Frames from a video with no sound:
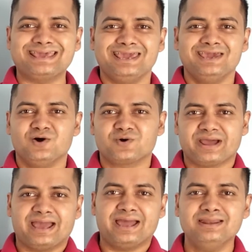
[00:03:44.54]
a or
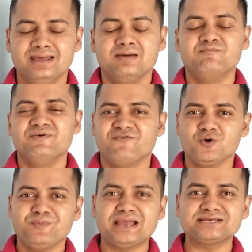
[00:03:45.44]
an before
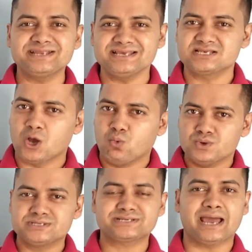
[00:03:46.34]
mentioning
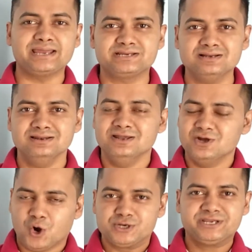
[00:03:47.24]
someone's title
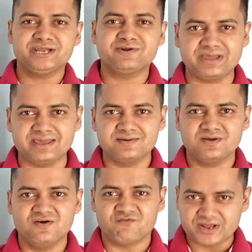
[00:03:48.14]
or degree.
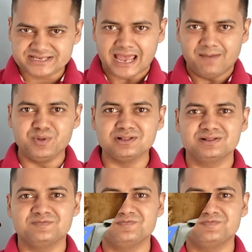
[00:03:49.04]
For example,